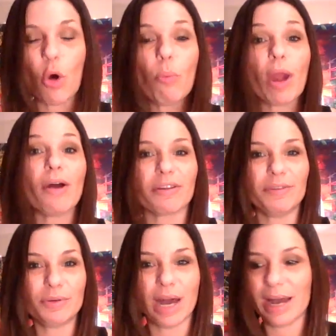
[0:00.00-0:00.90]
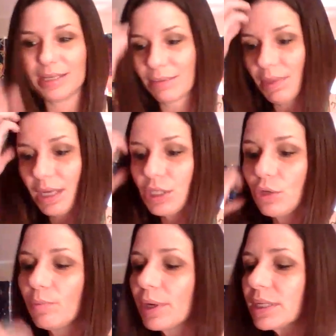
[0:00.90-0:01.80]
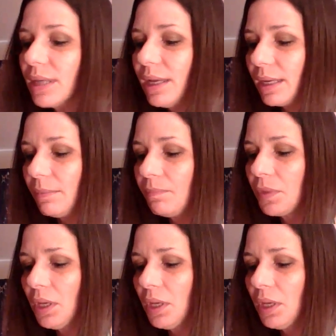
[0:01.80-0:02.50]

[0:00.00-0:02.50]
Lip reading: proud of you guys. I'm like super excited.